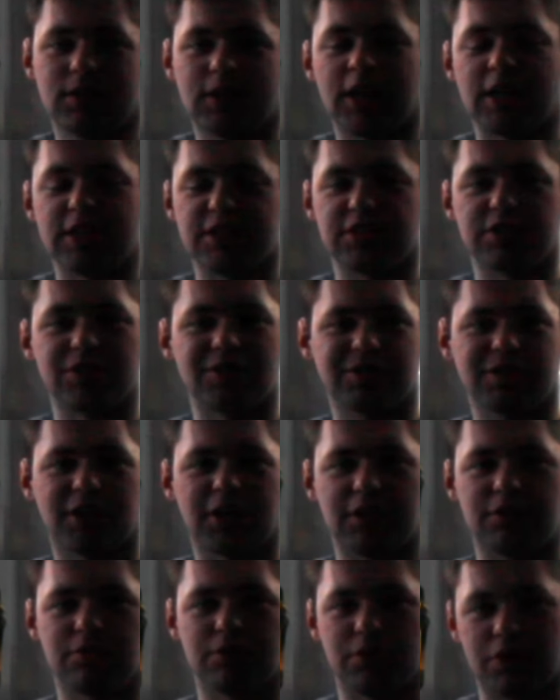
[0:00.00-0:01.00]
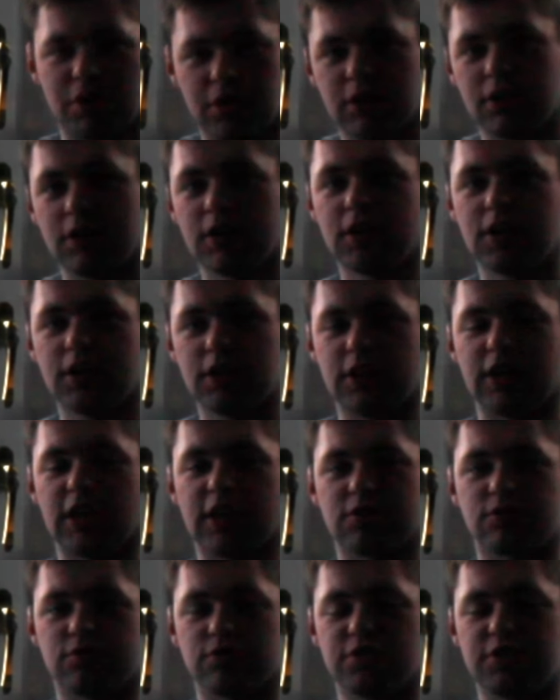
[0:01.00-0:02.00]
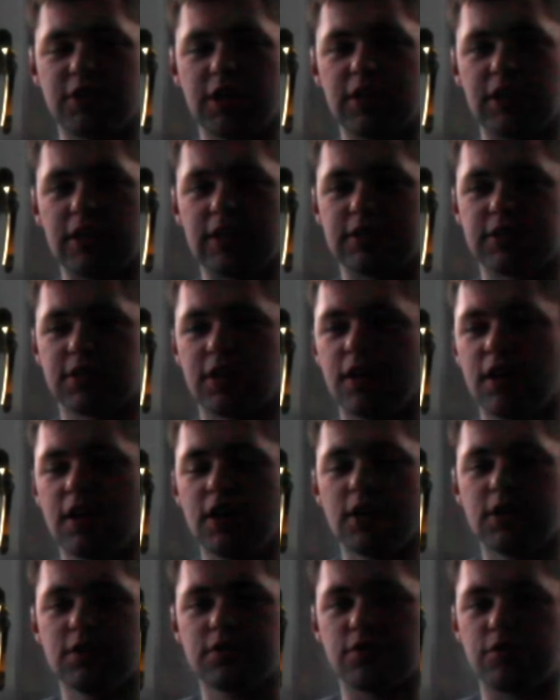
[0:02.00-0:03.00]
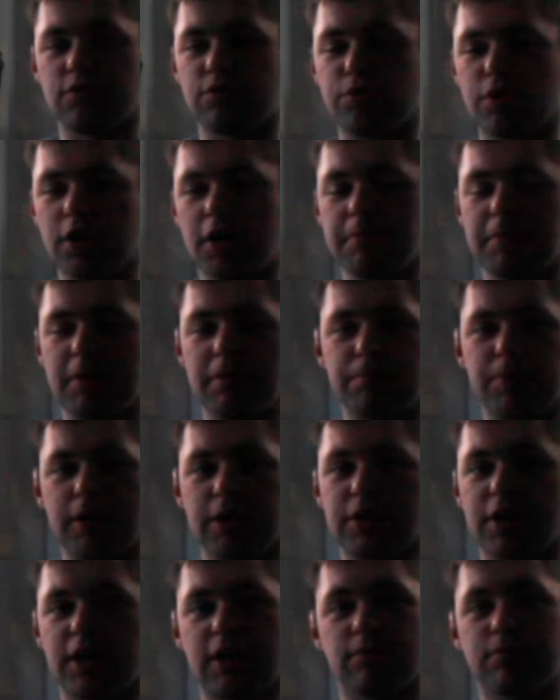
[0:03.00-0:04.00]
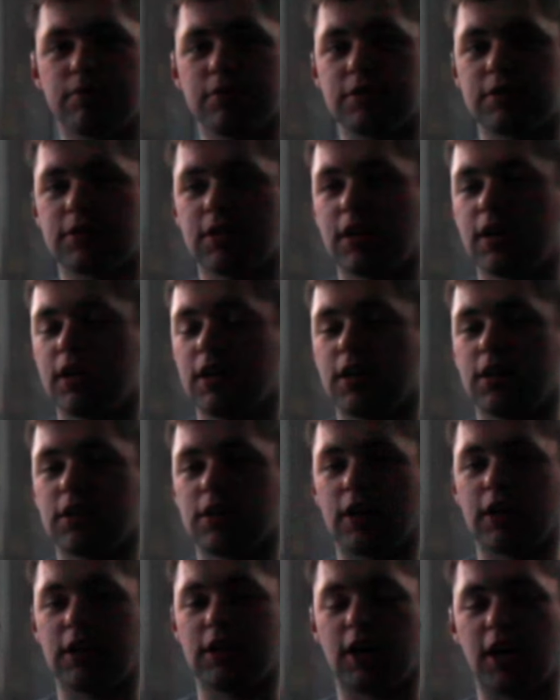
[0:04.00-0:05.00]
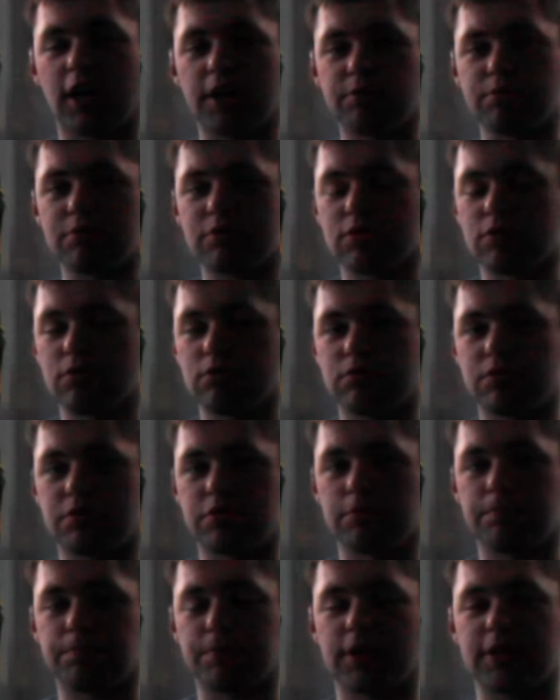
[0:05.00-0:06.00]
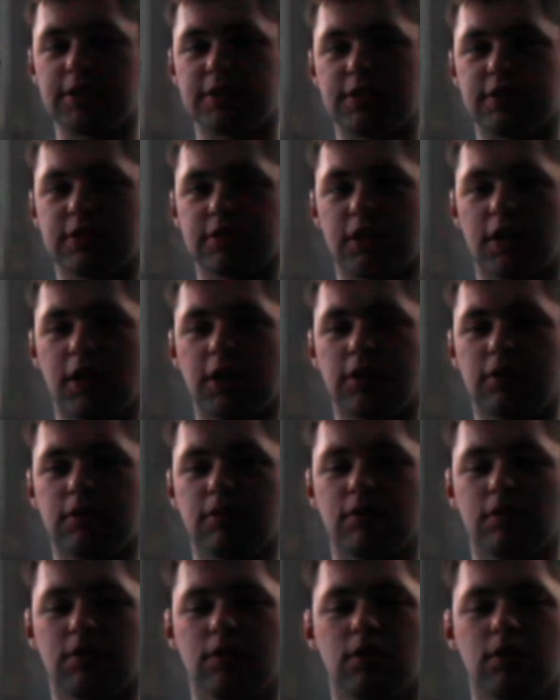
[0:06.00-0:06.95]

hence the title of the actual series. So what I meant by that was, like, I would go to places like